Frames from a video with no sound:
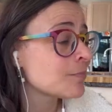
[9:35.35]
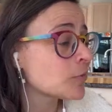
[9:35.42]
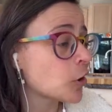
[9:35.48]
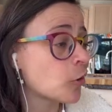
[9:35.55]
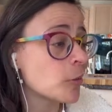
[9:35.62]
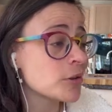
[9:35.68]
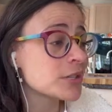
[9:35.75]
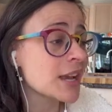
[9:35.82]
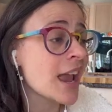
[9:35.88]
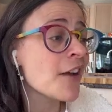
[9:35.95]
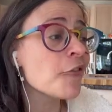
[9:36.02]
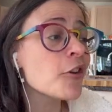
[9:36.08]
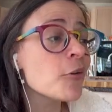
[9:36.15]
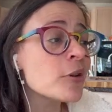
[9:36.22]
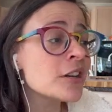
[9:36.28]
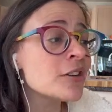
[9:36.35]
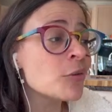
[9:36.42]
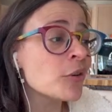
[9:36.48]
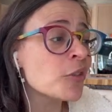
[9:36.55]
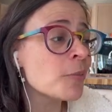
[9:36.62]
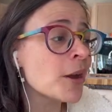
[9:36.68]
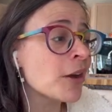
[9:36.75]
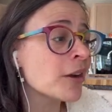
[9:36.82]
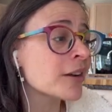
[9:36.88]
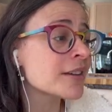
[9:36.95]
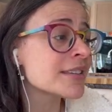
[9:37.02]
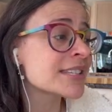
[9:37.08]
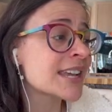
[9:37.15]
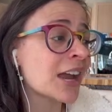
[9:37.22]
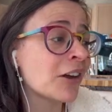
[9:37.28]
Almost everyone in North America
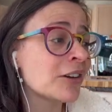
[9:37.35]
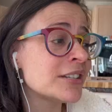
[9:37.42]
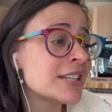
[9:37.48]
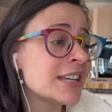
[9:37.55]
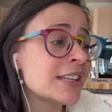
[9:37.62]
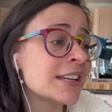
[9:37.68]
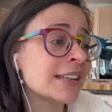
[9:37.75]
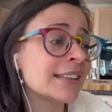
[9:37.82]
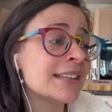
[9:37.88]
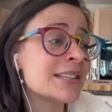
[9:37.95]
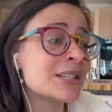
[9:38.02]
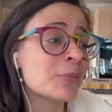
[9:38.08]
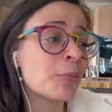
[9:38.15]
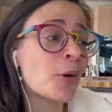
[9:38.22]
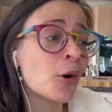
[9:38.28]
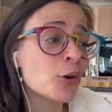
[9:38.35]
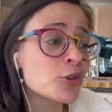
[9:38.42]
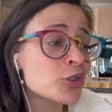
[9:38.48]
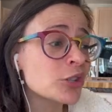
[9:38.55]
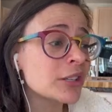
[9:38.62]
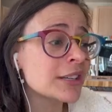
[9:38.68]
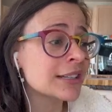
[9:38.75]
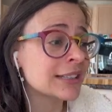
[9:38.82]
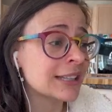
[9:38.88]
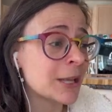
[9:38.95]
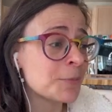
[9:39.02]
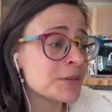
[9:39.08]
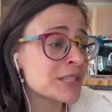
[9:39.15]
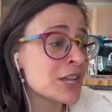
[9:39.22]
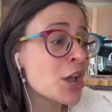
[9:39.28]
is guaranteed at least a partial
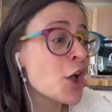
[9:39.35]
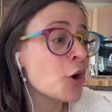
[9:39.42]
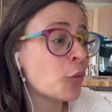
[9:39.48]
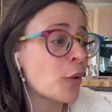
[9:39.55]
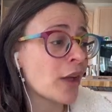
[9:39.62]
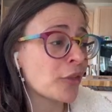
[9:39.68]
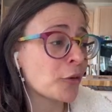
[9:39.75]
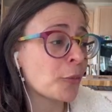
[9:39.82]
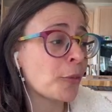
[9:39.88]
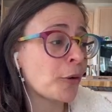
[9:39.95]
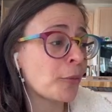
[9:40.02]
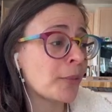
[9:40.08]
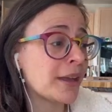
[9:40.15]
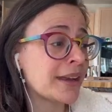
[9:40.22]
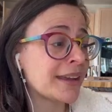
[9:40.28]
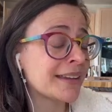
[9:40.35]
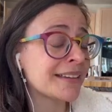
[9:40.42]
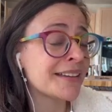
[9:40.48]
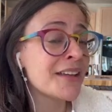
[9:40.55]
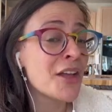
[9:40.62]
eclipse, weather permitting.